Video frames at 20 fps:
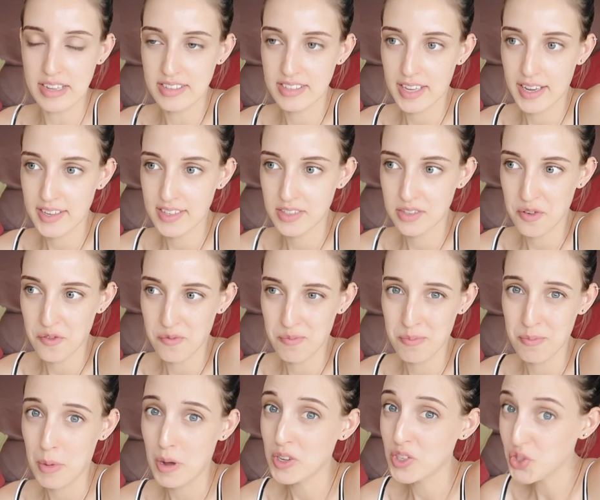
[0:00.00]
It tastes of
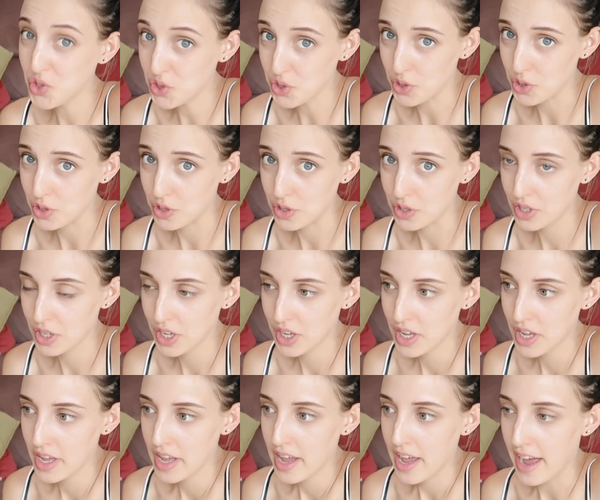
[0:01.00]
mustard.
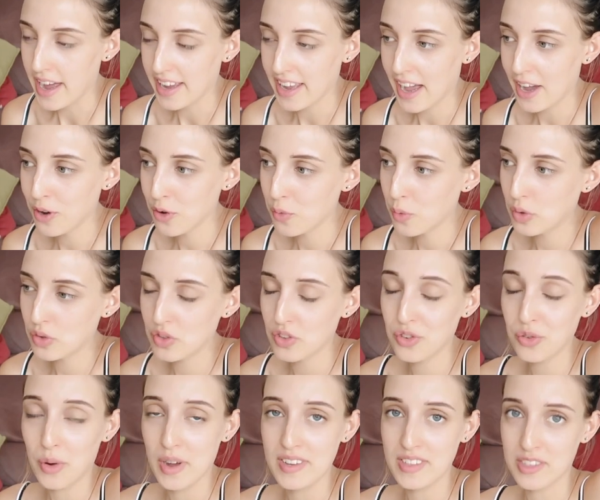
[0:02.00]
I kind of want
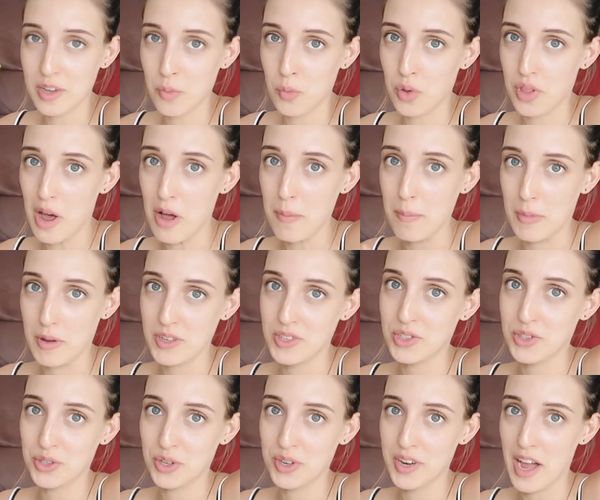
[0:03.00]
to try some without
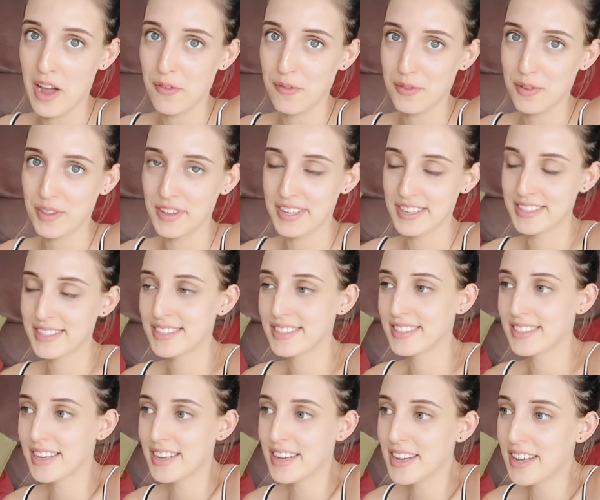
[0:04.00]
mustard after this
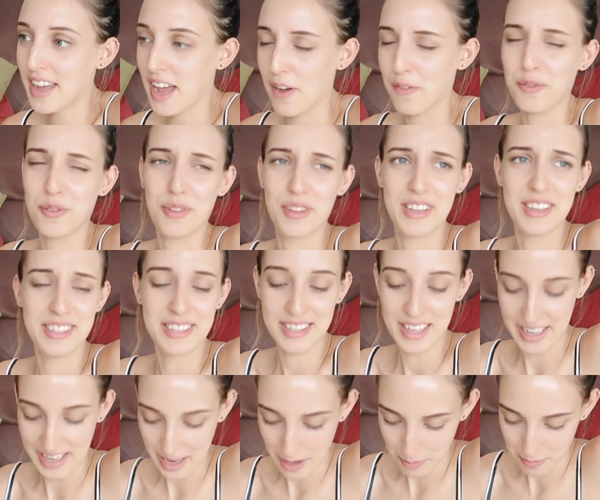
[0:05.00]
after
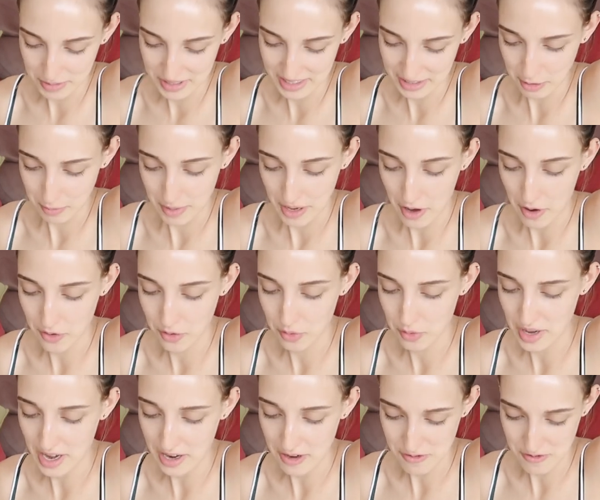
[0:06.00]
this. Like I'll still be
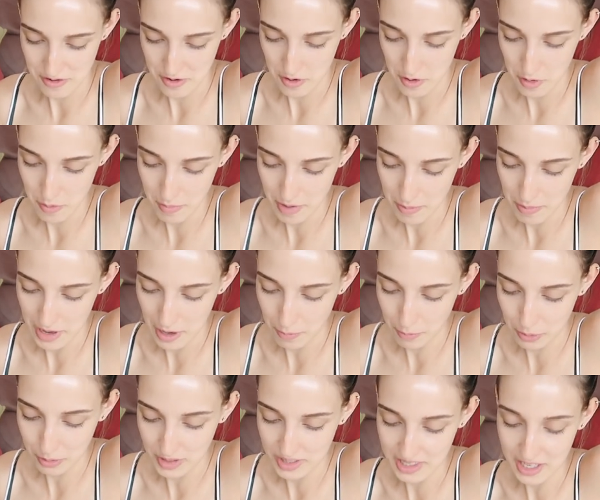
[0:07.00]
hungry, I don't know. Maybe
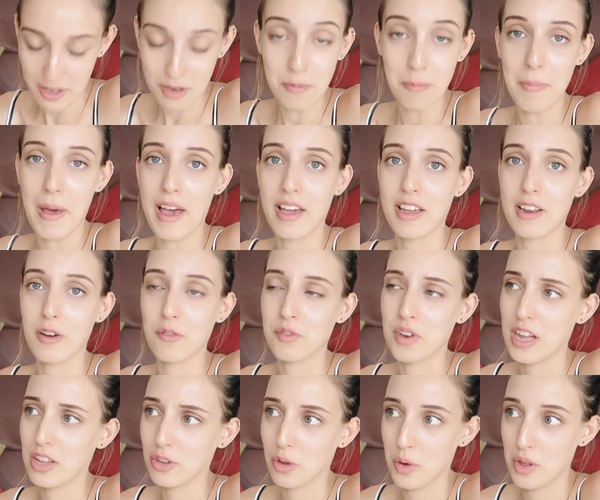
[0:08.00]
I'll put a second packet of
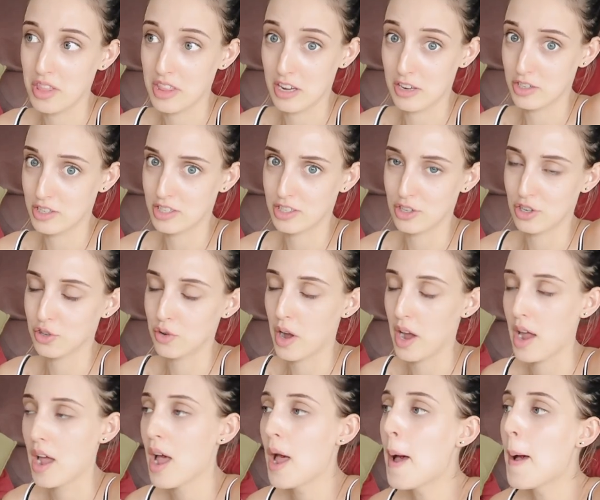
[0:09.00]
natto in there just to
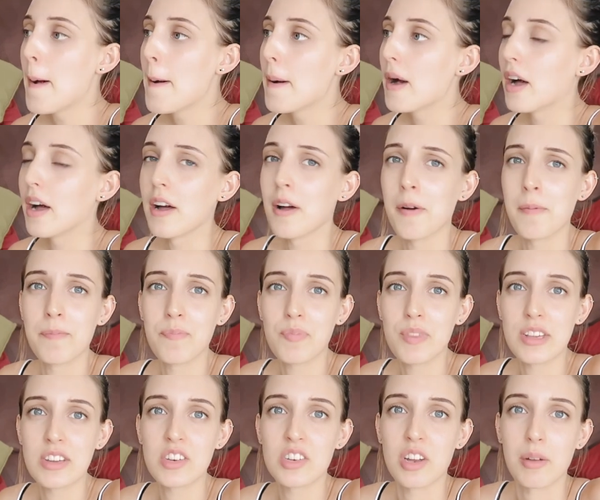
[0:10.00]
try. Um,
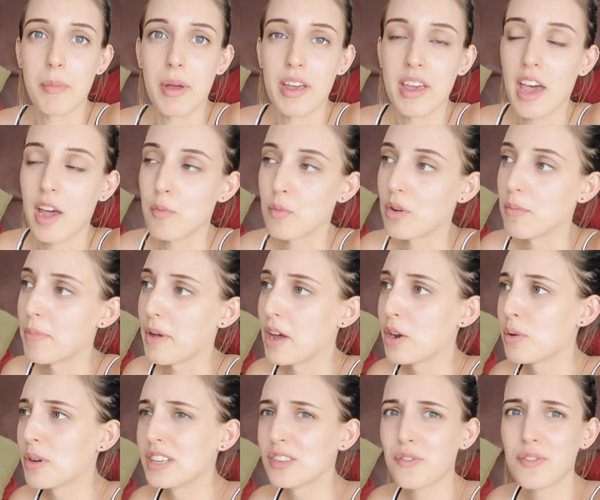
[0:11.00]
shit, my camera
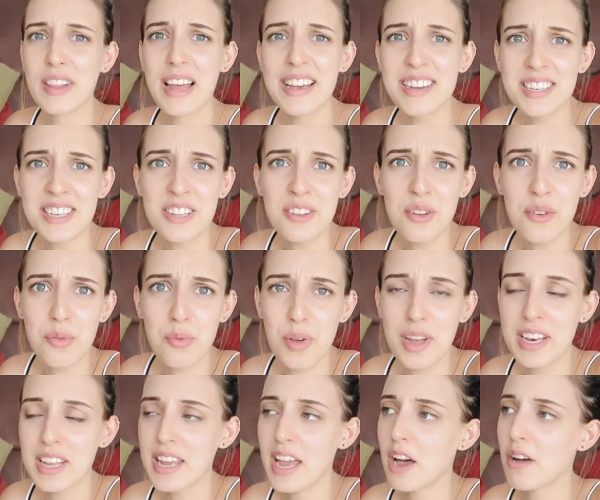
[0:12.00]
battery's flashing
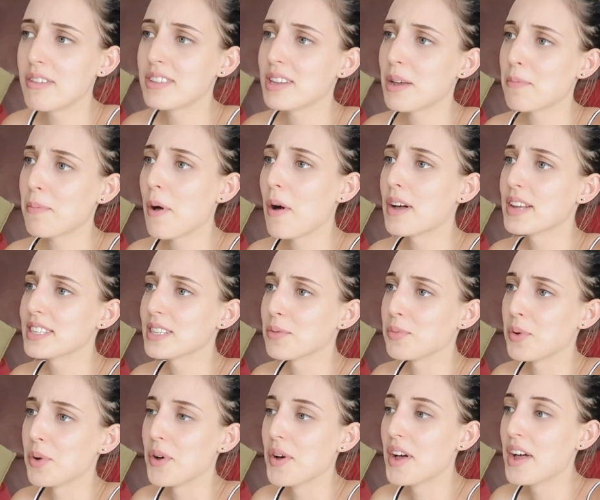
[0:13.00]
already? How is that
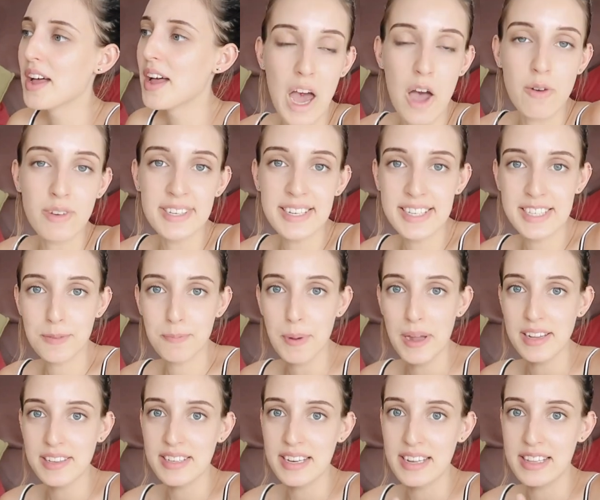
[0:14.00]
possible? I was
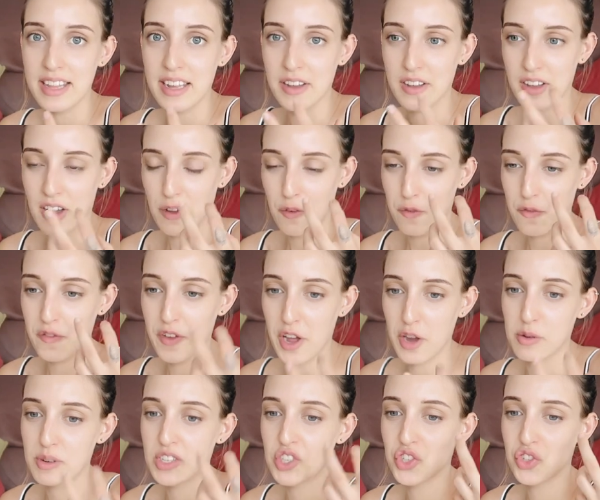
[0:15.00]
expecting like a
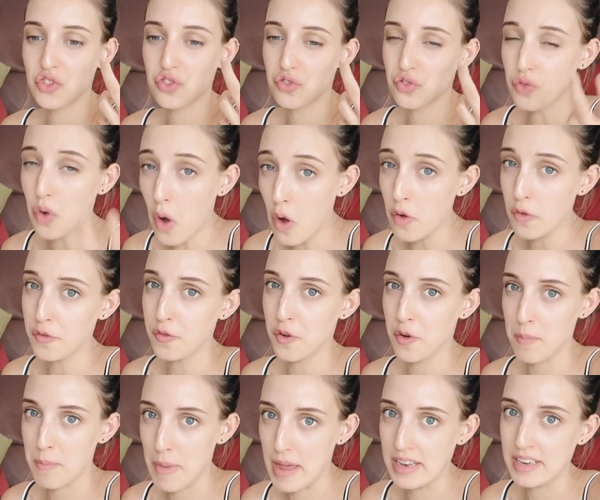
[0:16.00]
very strong
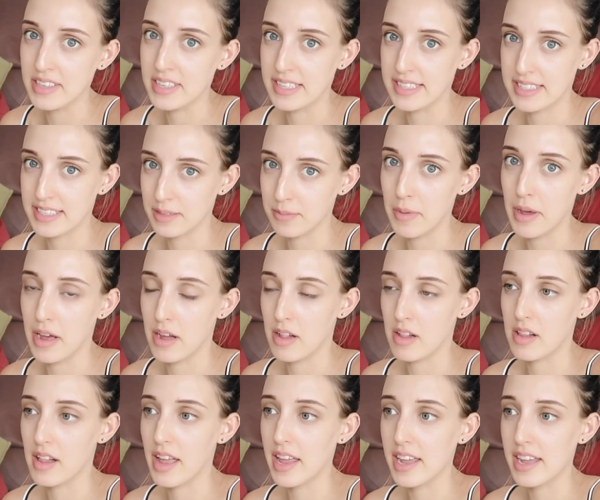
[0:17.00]
fermented
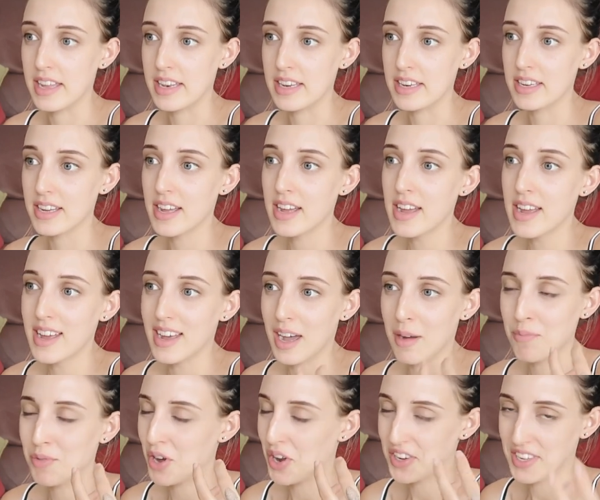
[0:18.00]
smell and
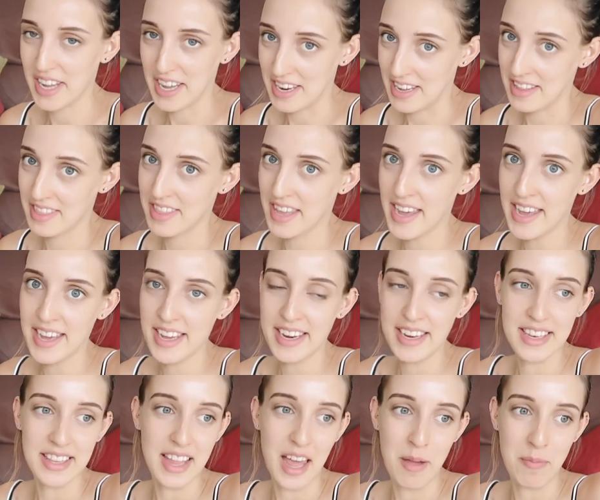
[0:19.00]
I'm not getting that.